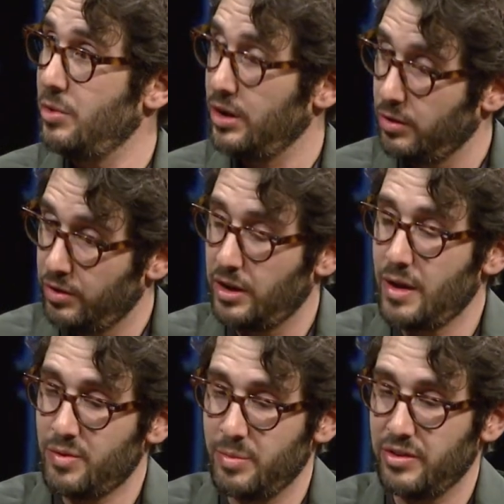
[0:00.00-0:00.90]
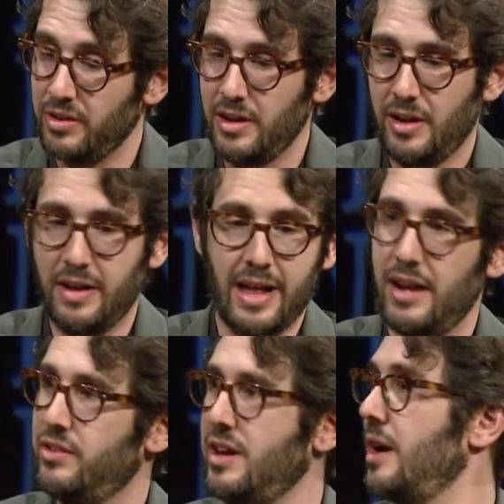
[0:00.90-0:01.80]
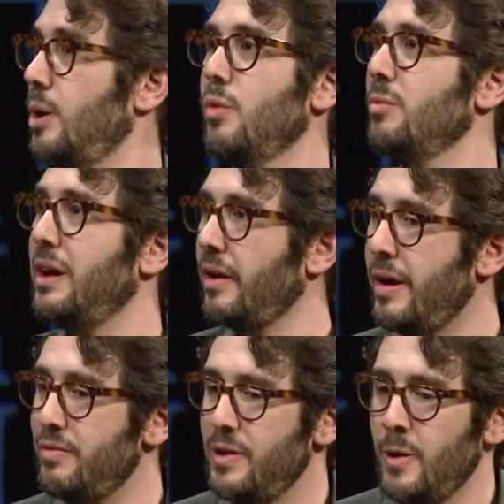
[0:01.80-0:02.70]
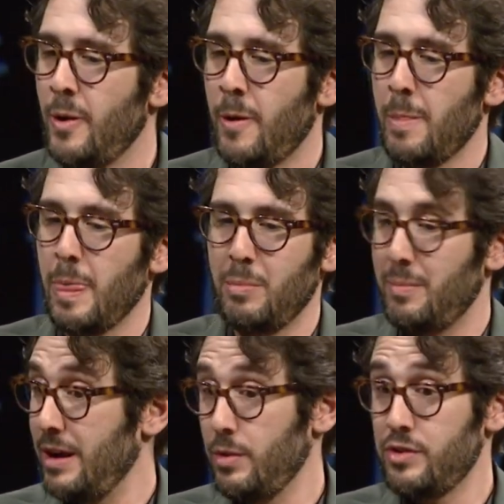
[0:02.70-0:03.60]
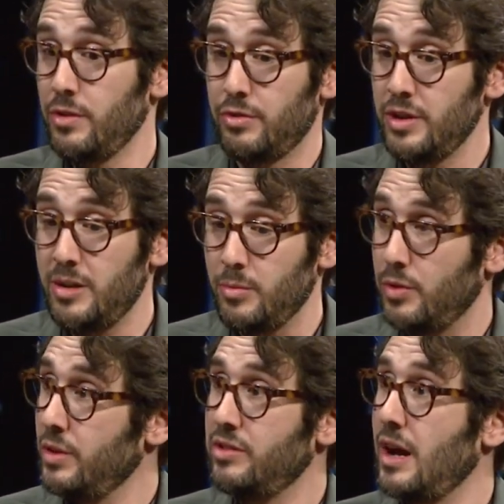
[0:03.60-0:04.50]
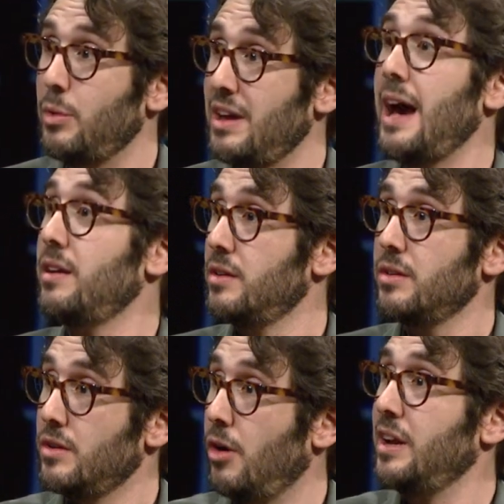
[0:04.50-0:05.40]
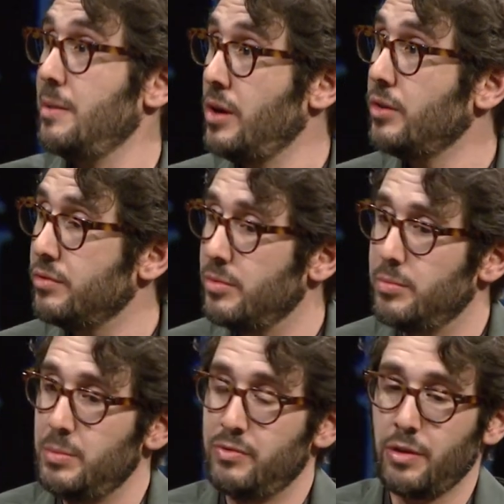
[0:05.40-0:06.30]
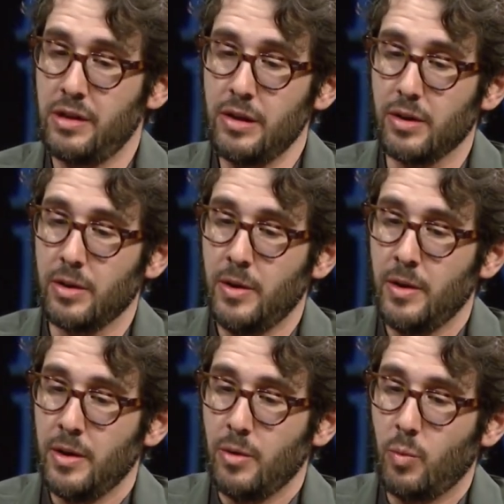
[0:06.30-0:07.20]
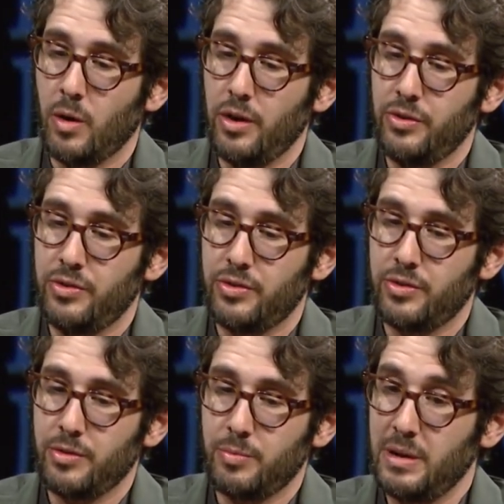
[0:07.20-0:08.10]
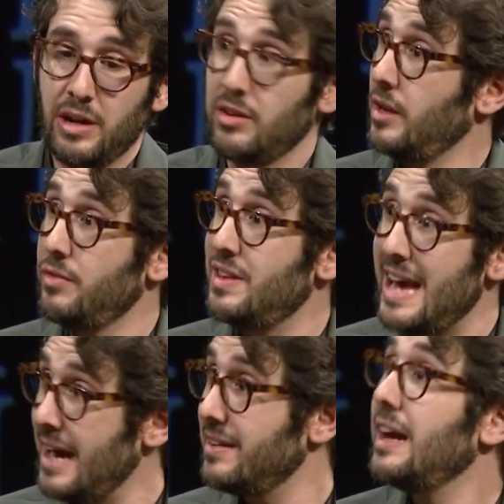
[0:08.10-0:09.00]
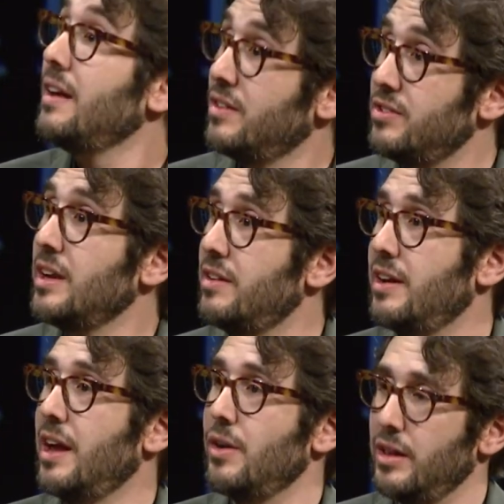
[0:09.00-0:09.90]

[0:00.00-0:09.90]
I could learn a lot from this. And that has taken over my life. But my original dream, the reason I was at Carnegie Mellon for, for theater, was because I loved the acting and the singing together.